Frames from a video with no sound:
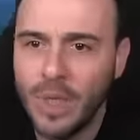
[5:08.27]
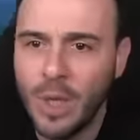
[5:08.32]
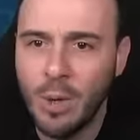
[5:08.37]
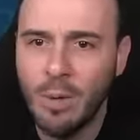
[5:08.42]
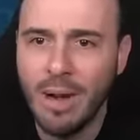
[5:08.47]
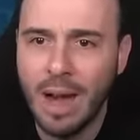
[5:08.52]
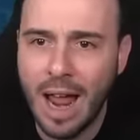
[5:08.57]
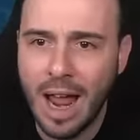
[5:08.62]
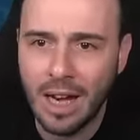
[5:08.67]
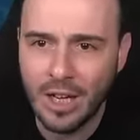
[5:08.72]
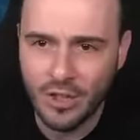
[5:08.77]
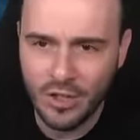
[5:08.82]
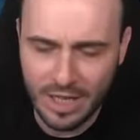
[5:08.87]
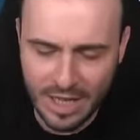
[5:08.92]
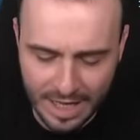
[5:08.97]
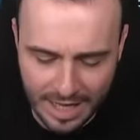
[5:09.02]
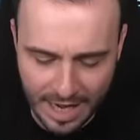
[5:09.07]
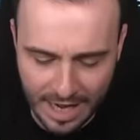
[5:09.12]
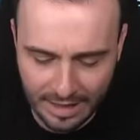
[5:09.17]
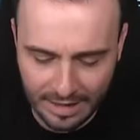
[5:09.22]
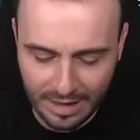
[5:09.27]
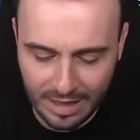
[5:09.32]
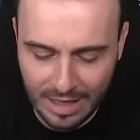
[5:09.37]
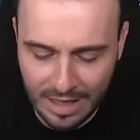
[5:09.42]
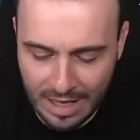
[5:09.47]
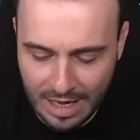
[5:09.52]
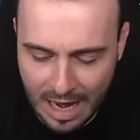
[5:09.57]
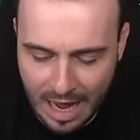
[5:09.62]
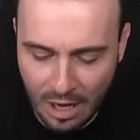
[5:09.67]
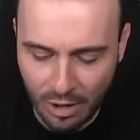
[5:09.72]
you will actually get a
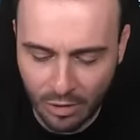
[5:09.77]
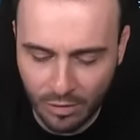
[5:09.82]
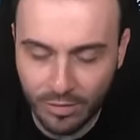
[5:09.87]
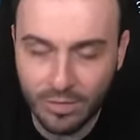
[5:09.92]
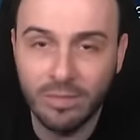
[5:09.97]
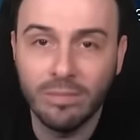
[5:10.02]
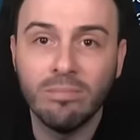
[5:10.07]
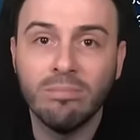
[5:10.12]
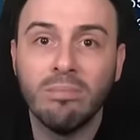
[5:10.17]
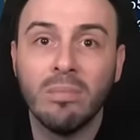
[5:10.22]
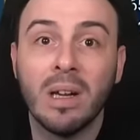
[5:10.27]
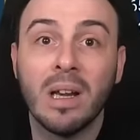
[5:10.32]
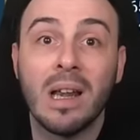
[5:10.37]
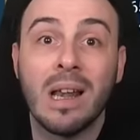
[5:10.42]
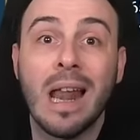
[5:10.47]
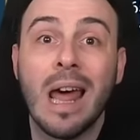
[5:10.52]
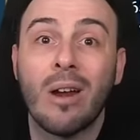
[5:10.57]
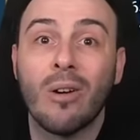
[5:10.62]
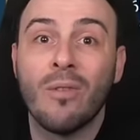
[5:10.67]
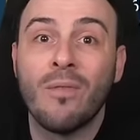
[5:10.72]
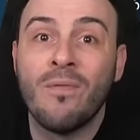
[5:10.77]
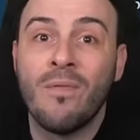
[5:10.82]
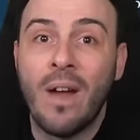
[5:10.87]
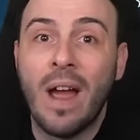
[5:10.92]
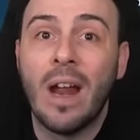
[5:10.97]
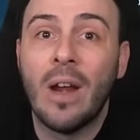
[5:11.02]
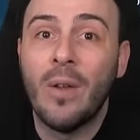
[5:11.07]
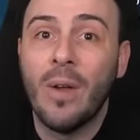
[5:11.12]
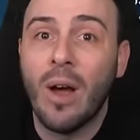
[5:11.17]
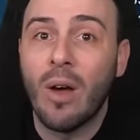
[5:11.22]
lot of a lot of
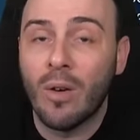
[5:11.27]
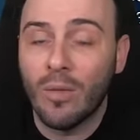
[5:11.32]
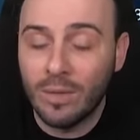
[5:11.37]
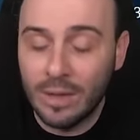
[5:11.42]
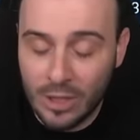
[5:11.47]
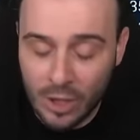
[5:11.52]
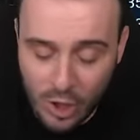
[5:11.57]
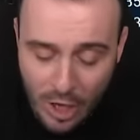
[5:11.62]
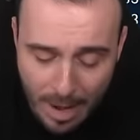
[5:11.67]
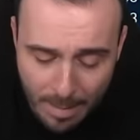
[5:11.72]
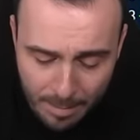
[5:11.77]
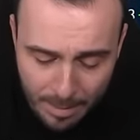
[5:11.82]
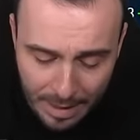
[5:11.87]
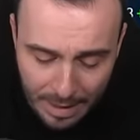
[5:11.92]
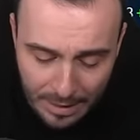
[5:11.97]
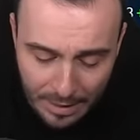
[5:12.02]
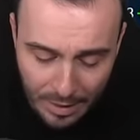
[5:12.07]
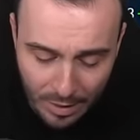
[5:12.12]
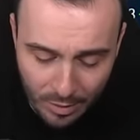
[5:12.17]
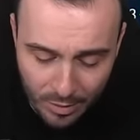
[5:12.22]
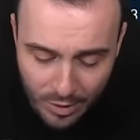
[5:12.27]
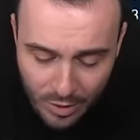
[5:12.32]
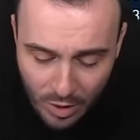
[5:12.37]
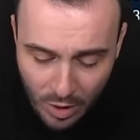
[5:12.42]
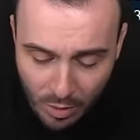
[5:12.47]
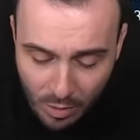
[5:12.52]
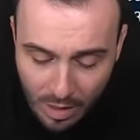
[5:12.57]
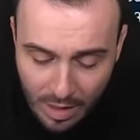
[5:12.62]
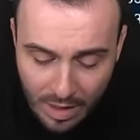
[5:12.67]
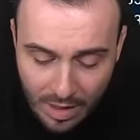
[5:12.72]
value out of the champion, you know.
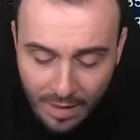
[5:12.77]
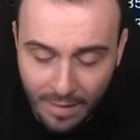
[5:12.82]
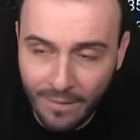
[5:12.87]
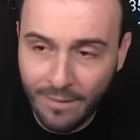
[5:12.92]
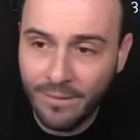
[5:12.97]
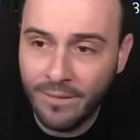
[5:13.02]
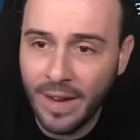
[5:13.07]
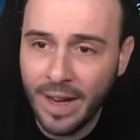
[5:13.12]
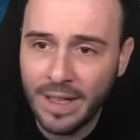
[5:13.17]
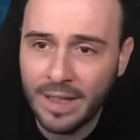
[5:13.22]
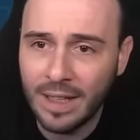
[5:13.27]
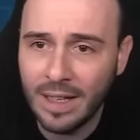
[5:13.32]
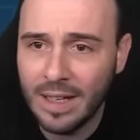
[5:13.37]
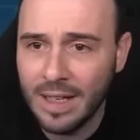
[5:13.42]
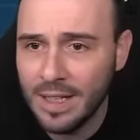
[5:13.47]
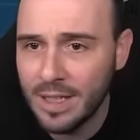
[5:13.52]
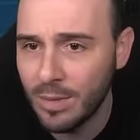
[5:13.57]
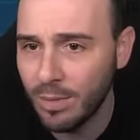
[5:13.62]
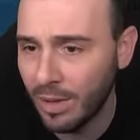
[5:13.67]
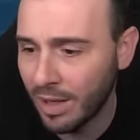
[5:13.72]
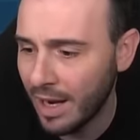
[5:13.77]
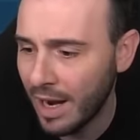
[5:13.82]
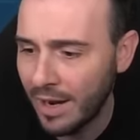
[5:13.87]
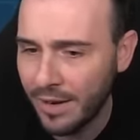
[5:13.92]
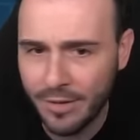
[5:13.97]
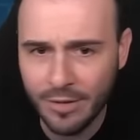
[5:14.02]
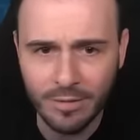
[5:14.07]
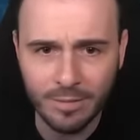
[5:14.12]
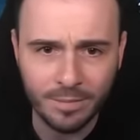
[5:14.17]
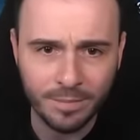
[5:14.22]
So Fatalis, where are
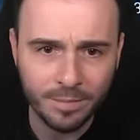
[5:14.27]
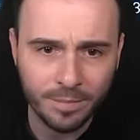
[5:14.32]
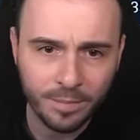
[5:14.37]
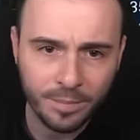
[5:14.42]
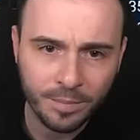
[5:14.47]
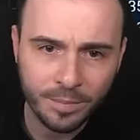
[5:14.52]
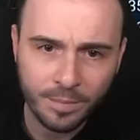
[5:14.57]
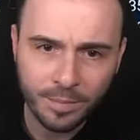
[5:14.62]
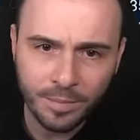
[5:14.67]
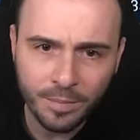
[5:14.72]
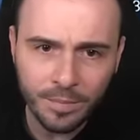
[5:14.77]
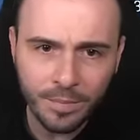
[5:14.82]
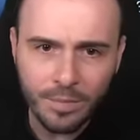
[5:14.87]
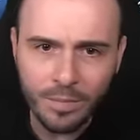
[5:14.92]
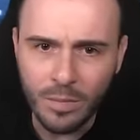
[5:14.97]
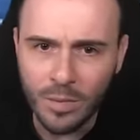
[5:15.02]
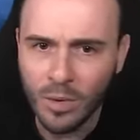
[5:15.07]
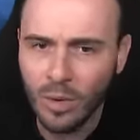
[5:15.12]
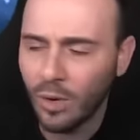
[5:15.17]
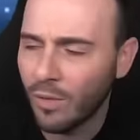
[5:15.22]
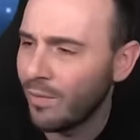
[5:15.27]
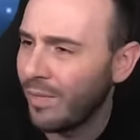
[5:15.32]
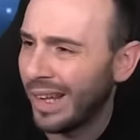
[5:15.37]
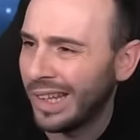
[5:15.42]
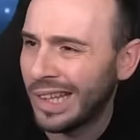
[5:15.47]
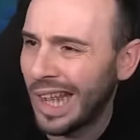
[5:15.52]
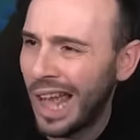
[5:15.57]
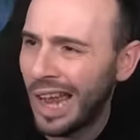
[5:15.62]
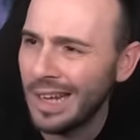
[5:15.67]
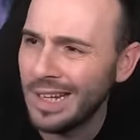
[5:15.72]
you? Or
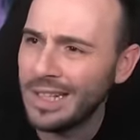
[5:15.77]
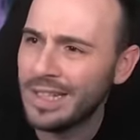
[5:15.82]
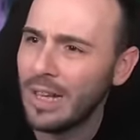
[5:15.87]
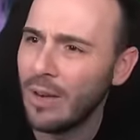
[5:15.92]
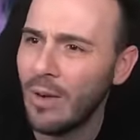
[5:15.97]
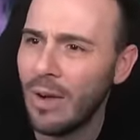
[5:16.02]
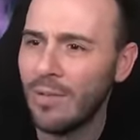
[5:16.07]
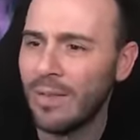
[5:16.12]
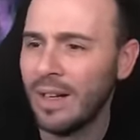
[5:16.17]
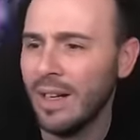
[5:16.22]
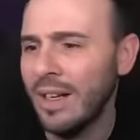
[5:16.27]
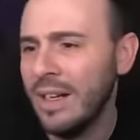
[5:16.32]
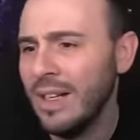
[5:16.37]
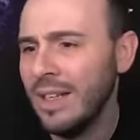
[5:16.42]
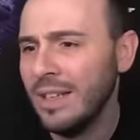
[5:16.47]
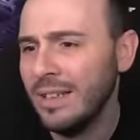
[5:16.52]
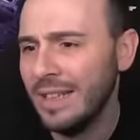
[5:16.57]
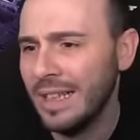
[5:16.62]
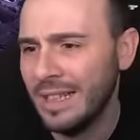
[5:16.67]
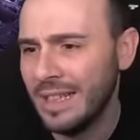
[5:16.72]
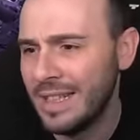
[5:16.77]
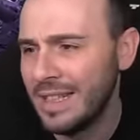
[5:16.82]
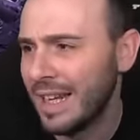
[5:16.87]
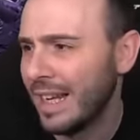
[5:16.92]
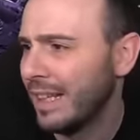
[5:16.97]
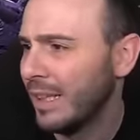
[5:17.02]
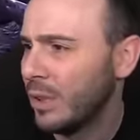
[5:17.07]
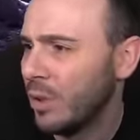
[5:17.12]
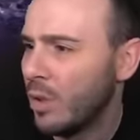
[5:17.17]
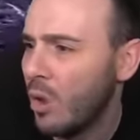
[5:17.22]
Fatalis, however they
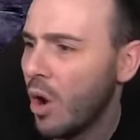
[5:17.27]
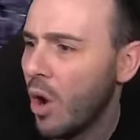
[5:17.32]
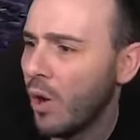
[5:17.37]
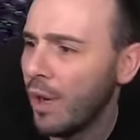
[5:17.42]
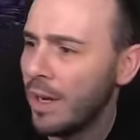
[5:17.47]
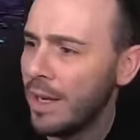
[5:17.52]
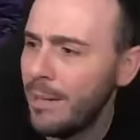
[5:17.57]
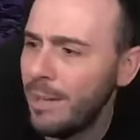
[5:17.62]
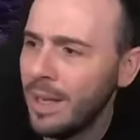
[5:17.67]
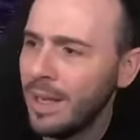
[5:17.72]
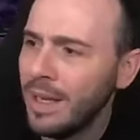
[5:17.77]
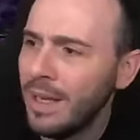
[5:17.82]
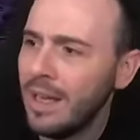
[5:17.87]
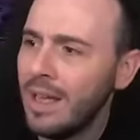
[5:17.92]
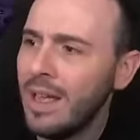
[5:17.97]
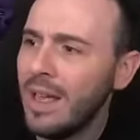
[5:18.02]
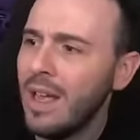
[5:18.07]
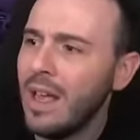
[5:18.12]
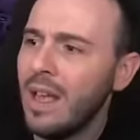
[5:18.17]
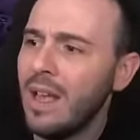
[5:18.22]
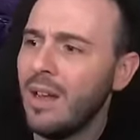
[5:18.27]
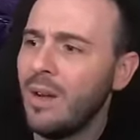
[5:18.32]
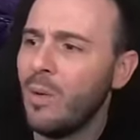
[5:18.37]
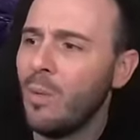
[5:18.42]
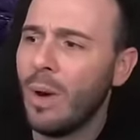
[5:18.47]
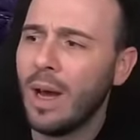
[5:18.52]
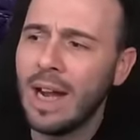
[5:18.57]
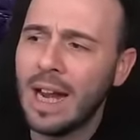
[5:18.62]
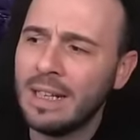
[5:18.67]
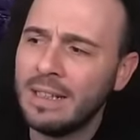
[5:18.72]
decided to call him.
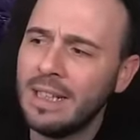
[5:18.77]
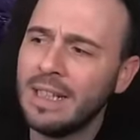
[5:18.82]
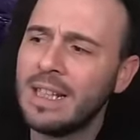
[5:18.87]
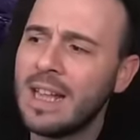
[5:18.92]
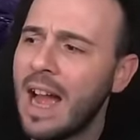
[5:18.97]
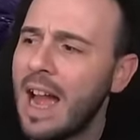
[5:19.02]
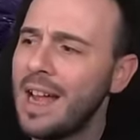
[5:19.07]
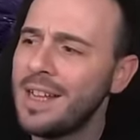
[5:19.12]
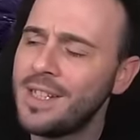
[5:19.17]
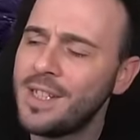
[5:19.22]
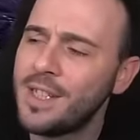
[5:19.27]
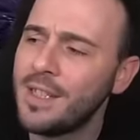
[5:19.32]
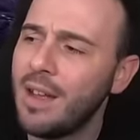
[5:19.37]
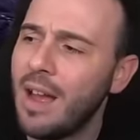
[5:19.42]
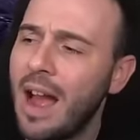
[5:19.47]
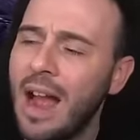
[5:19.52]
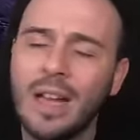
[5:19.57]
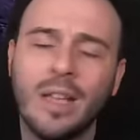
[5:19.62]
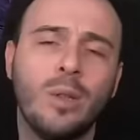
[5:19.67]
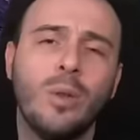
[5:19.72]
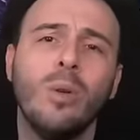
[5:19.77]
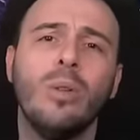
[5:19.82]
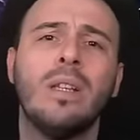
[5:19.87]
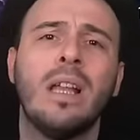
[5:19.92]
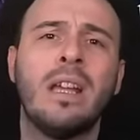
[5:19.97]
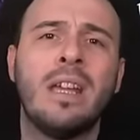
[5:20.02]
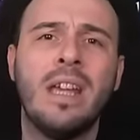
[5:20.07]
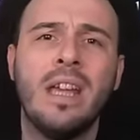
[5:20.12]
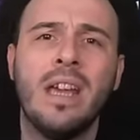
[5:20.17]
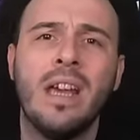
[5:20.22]
What I did, guys, I took
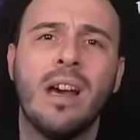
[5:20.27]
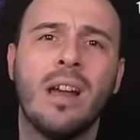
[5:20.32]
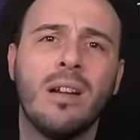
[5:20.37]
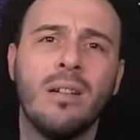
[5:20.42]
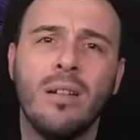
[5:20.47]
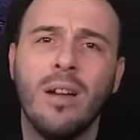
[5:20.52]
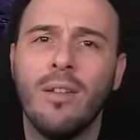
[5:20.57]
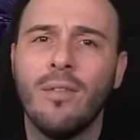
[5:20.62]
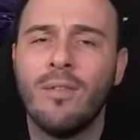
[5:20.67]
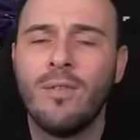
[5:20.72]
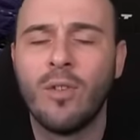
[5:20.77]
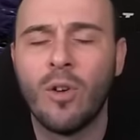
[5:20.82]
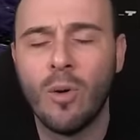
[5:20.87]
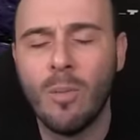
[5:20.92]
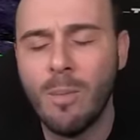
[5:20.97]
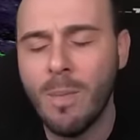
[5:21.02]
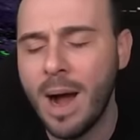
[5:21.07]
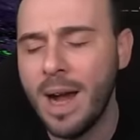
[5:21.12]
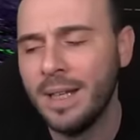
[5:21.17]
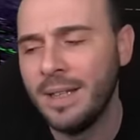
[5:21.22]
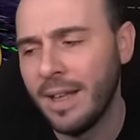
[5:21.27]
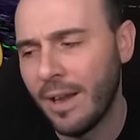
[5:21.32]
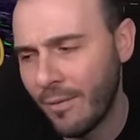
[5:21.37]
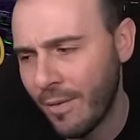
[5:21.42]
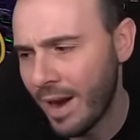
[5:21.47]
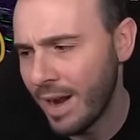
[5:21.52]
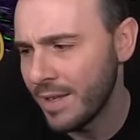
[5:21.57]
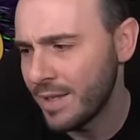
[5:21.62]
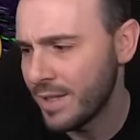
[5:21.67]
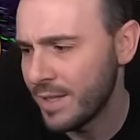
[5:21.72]
the gear from my
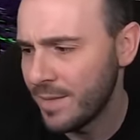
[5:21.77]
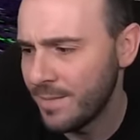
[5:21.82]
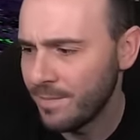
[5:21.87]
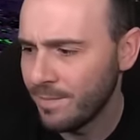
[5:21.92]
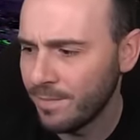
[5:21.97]
Taras,